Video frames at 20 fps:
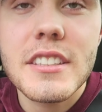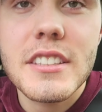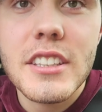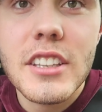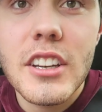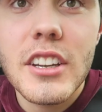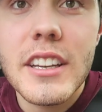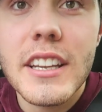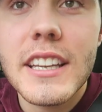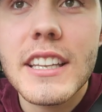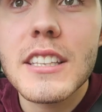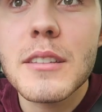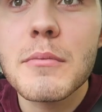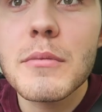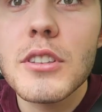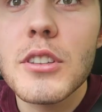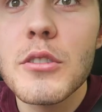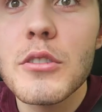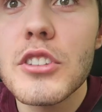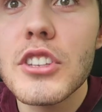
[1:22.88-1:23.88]
us to go and get
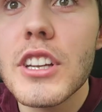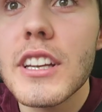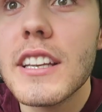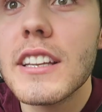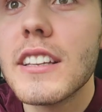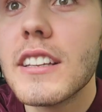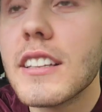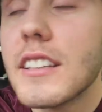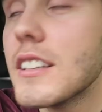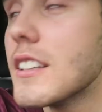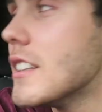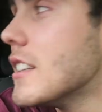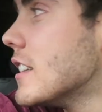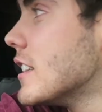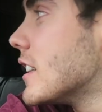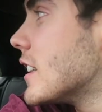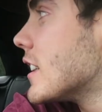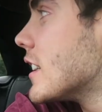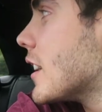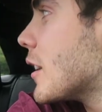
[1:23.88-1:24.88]
some sushi.
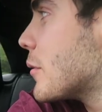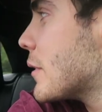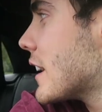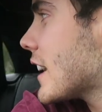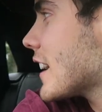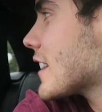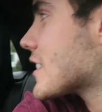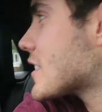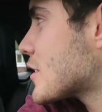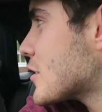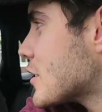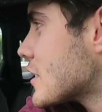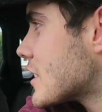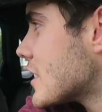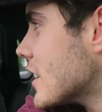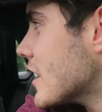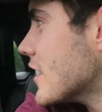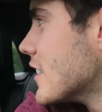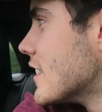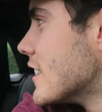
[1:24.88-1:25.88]
Are we allowed to talk
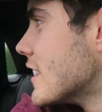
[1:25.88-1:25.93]
to you?